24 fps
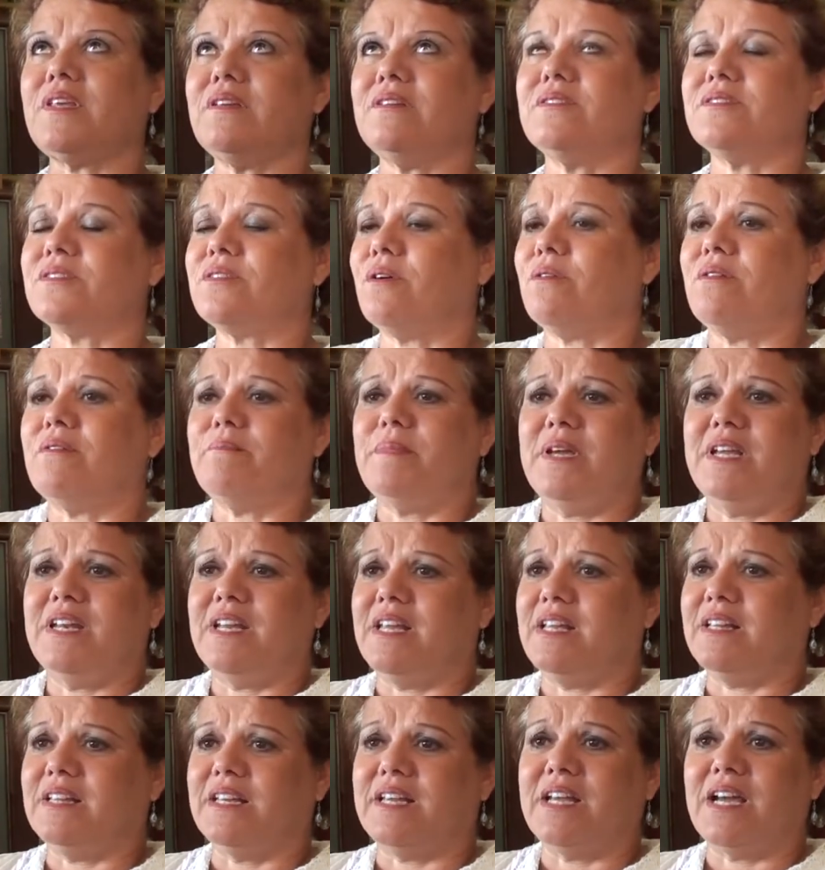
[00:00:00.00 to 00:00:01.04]
So
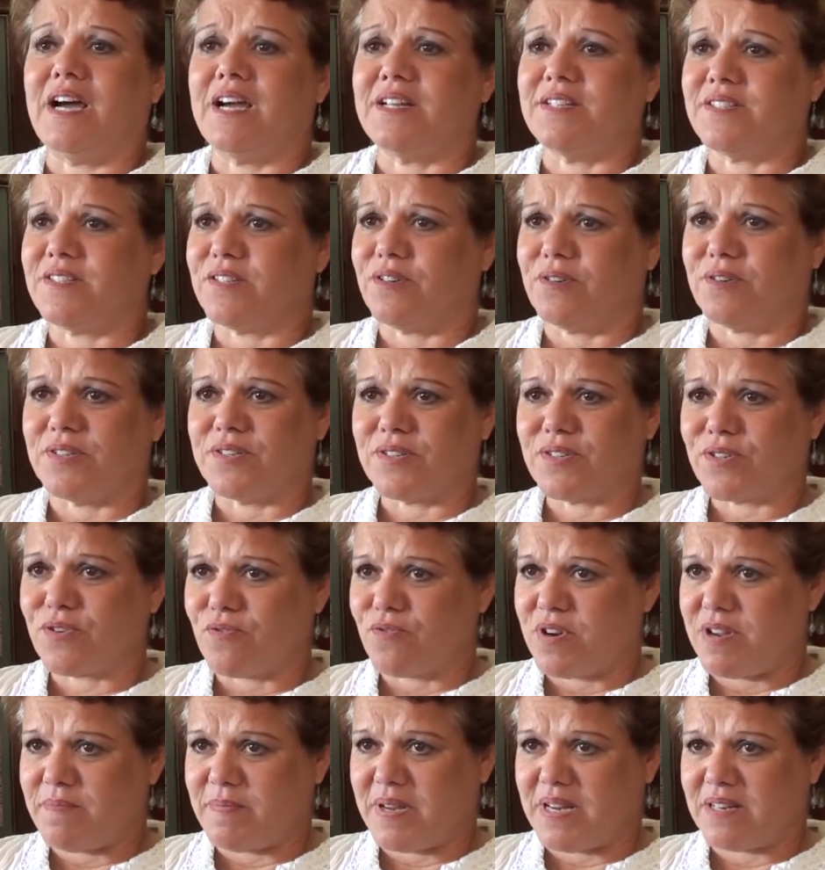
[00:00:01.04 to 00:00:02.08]
immediately, I started
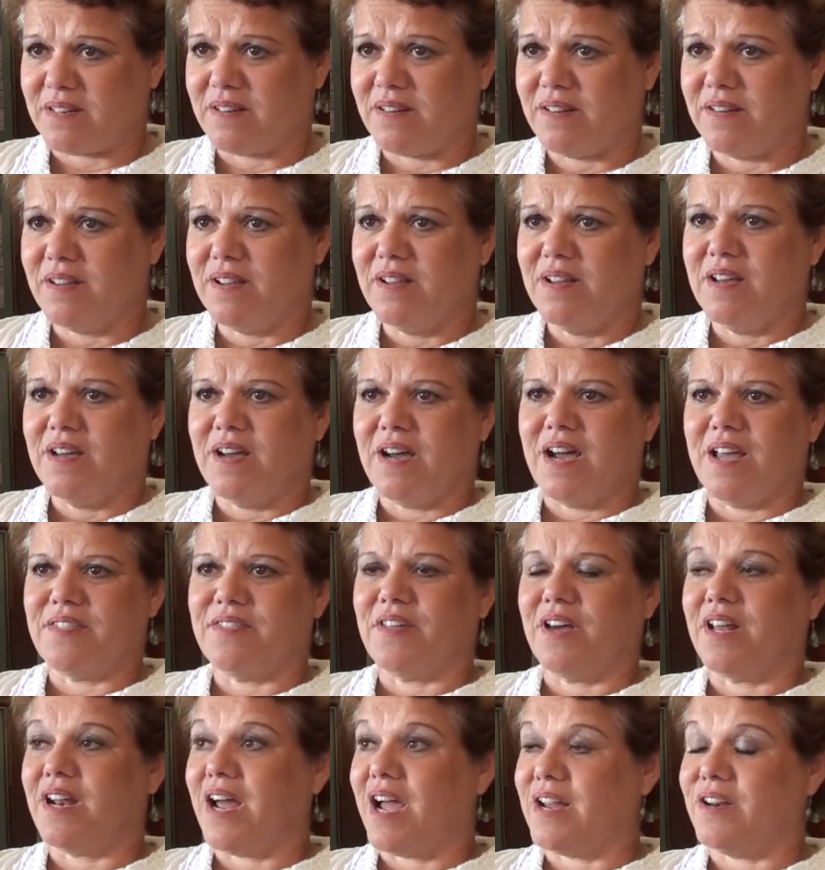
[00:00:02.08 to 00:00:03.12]
screaming. I
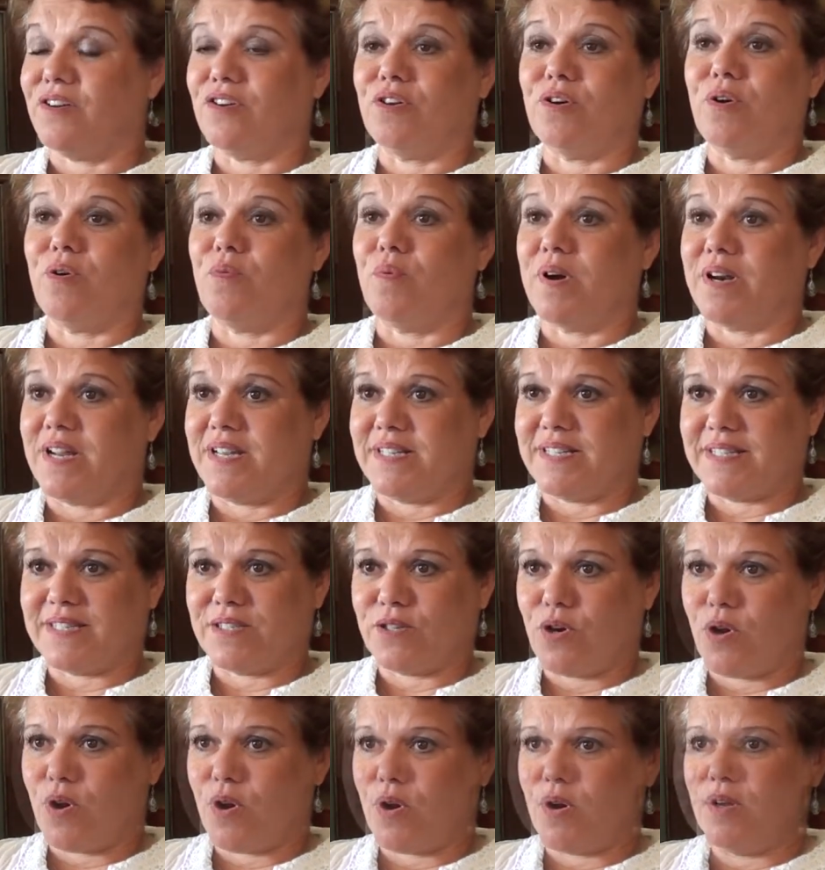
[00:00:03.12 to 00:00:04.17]
thought, I know what I
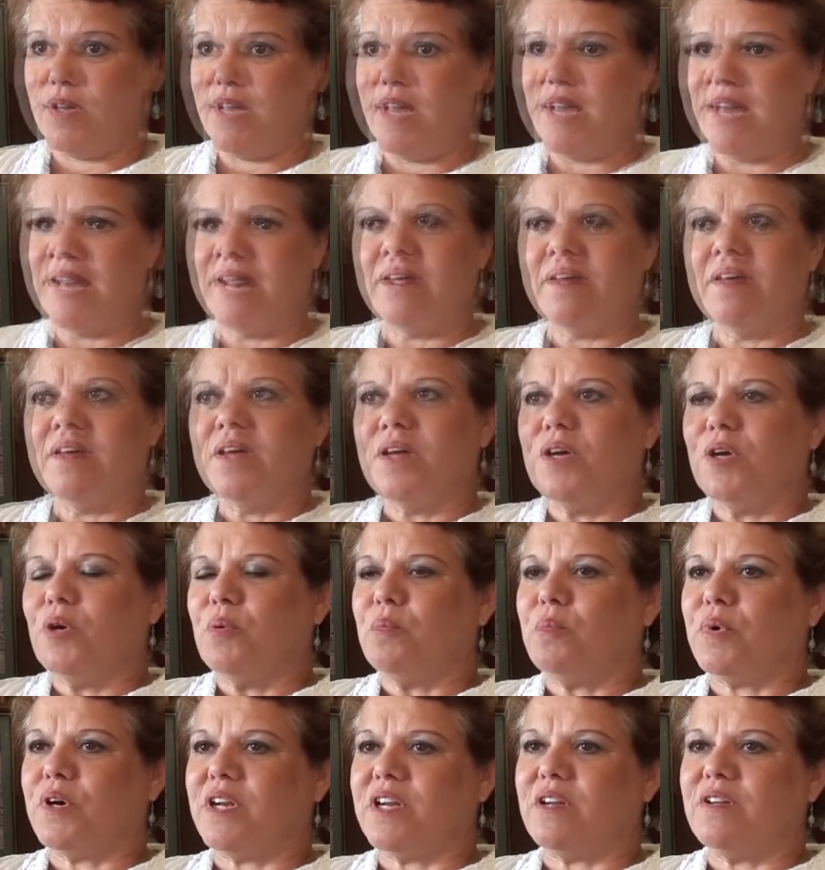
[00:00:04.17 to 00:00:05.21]
saw.
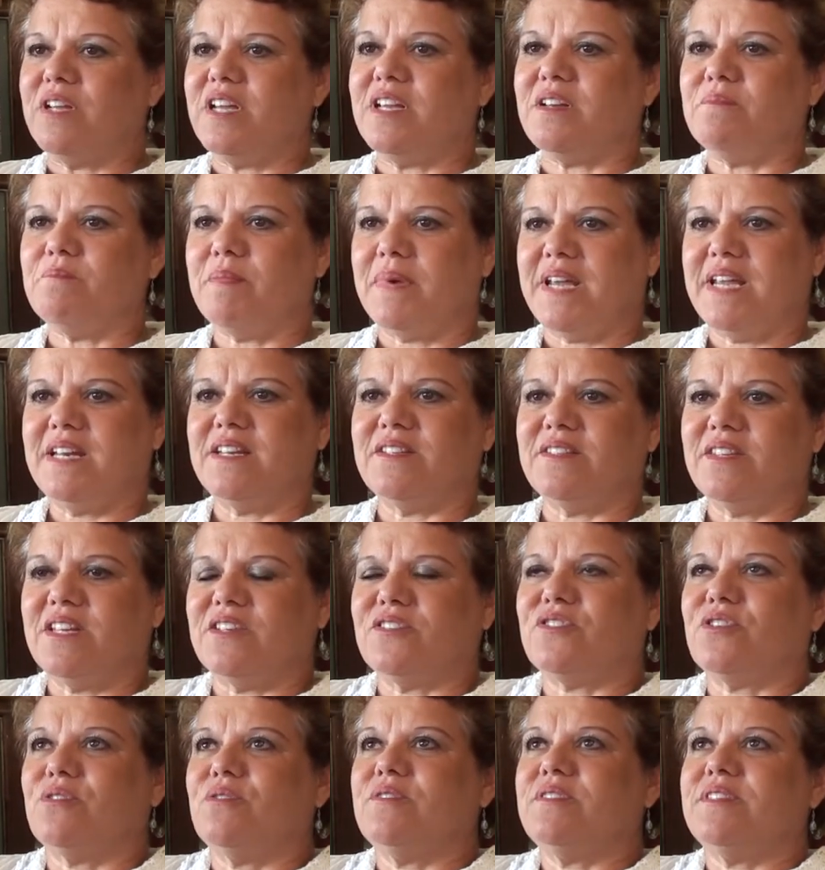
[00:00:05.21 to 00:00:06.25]
But
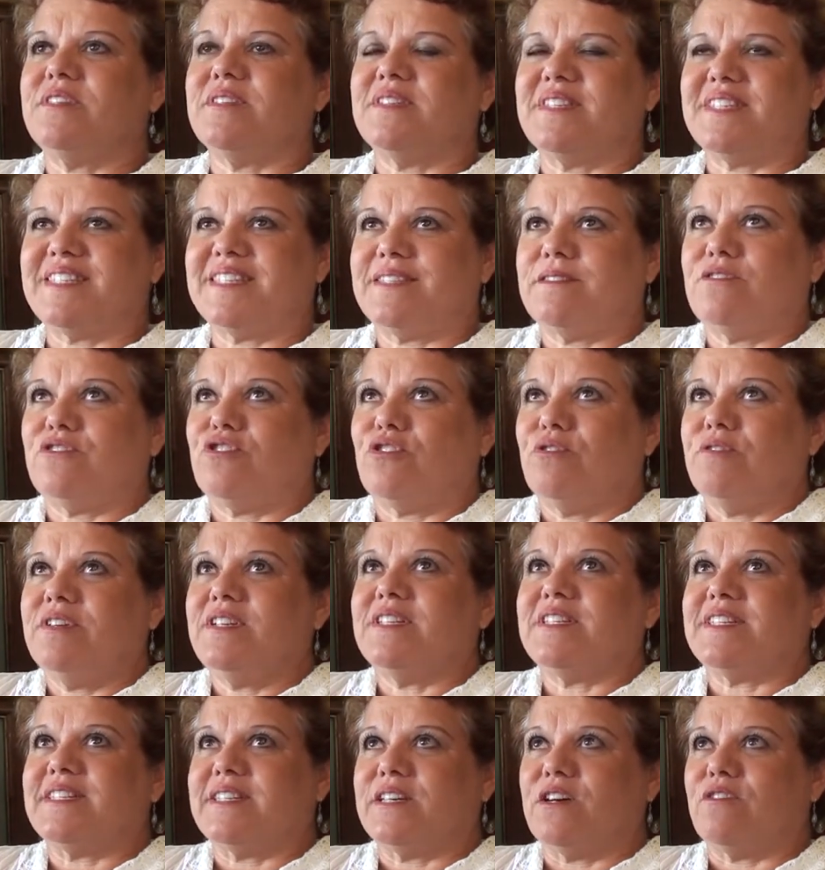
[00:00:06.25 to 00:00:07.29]
it turned
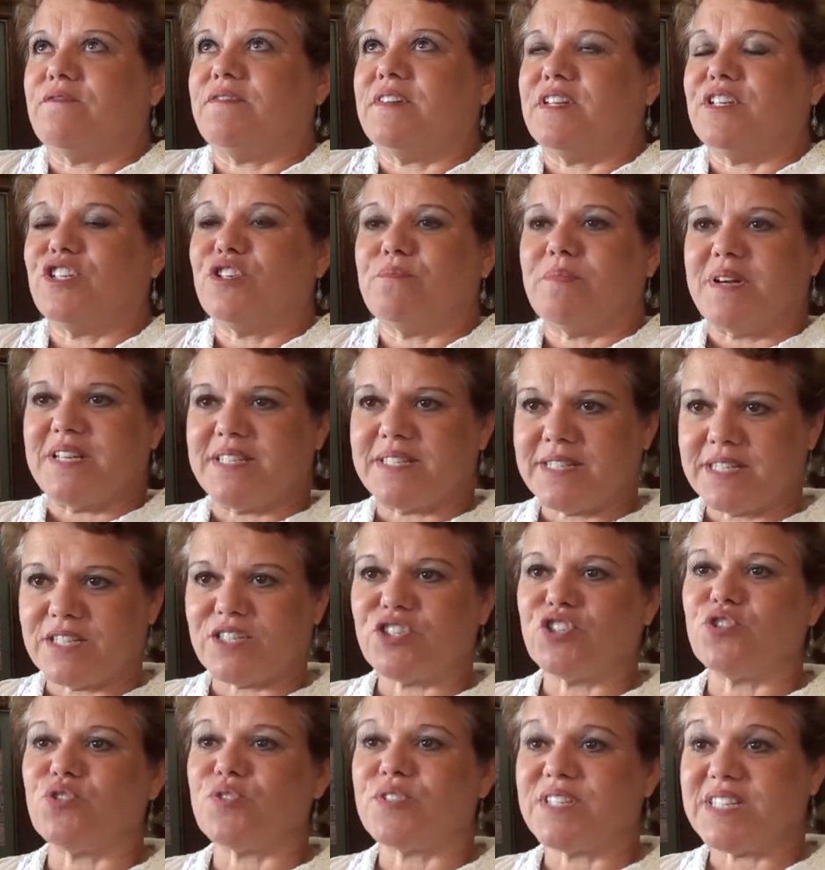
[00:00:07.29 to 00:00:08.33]
itself into my
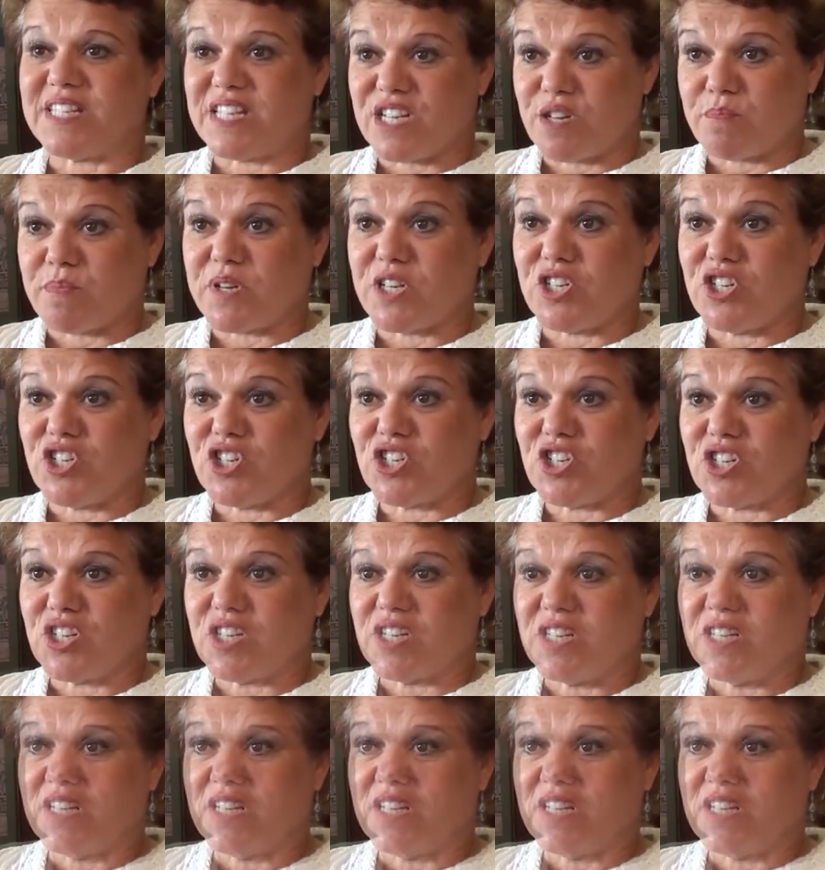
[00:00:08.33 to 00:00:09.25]
sister's image.